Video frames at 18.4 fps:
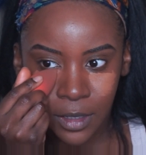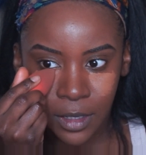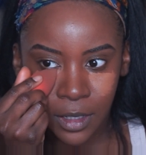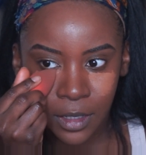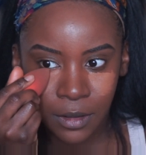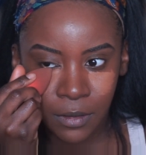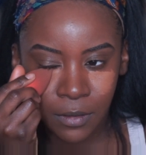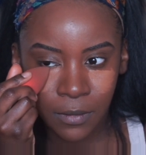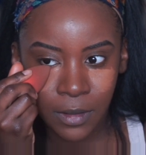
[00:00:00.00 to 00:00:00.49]

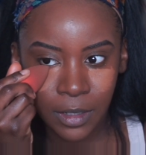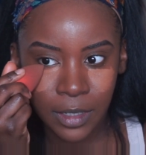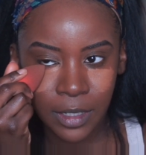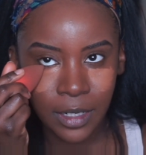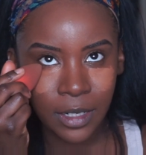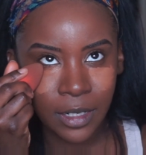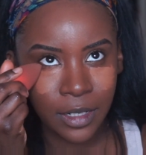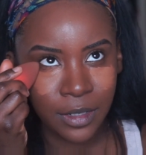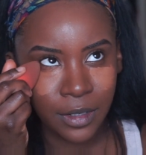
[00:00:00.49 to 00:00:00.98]
I don't wet
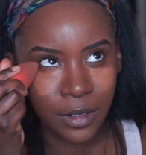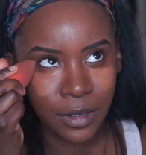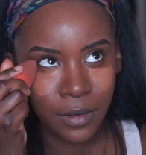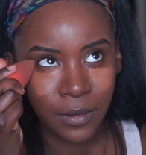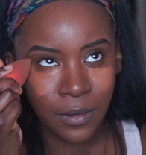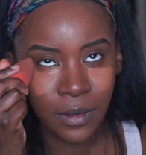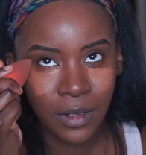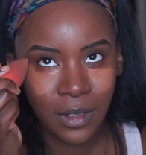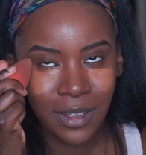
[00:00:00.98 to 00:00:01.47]
it. And I
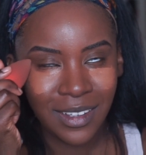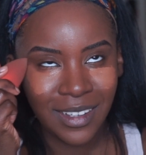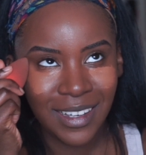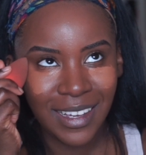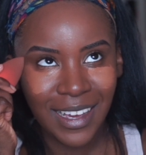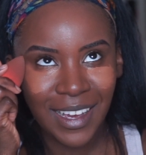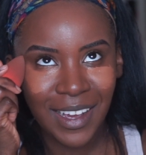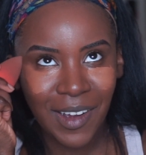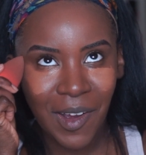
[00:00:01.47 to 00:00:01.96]
know
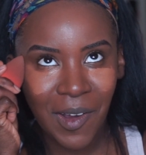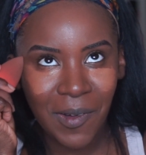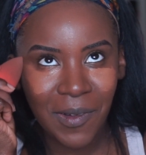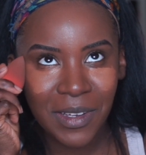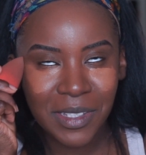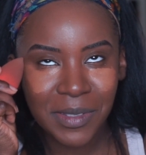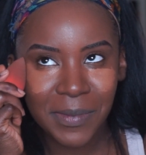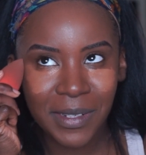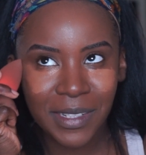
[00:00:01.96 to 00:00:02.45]
I
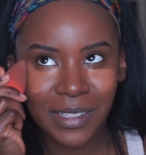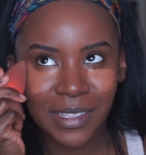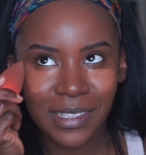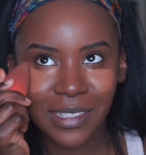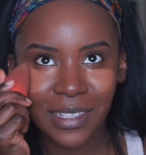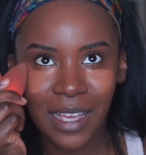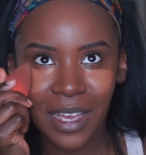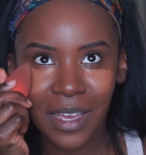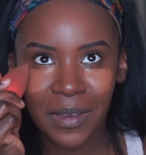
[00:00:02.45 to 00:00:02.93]
always bring
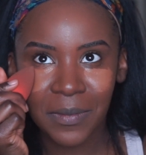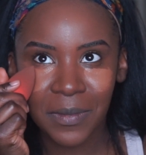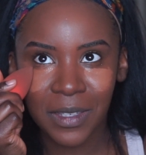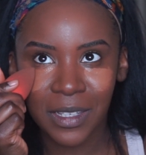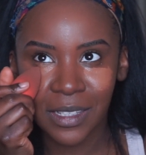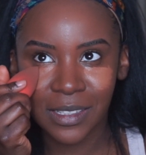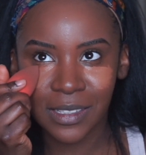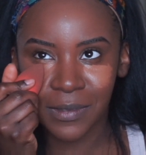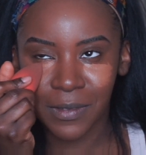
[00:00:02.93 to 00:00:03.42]
this up
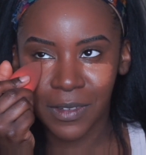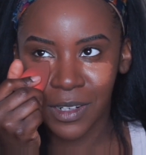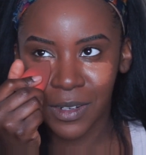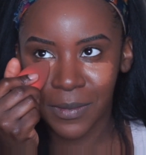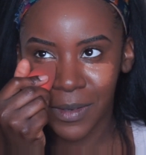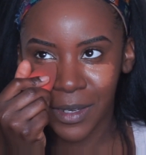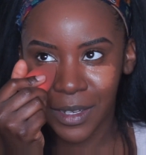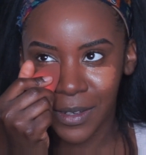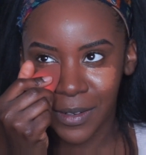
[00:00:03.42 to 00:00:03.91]
because in one
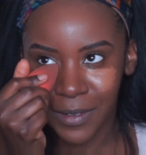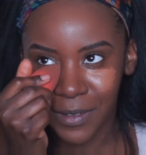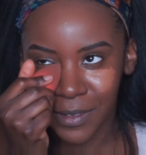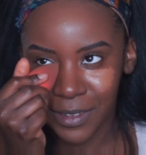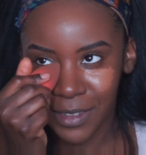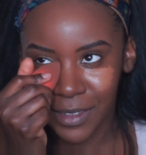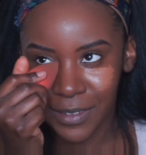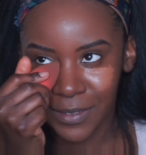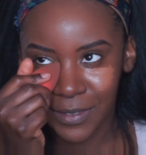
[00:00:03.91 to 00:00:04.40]
of my
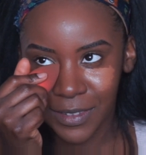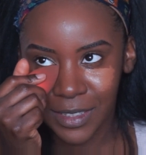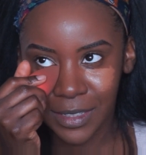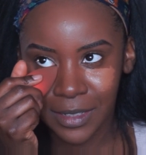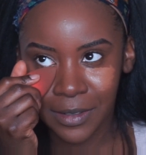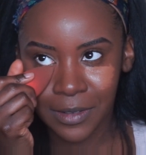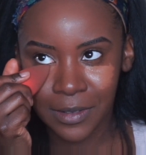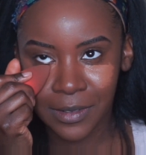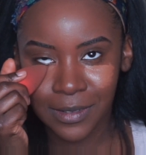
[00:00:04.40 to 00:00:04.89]
earlier
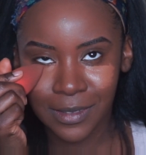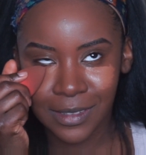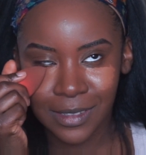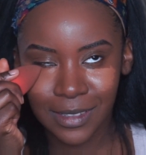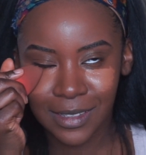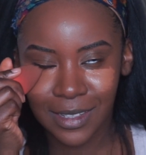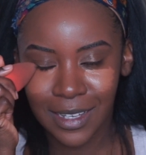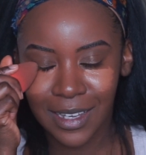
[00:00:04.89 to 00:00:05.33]
videos,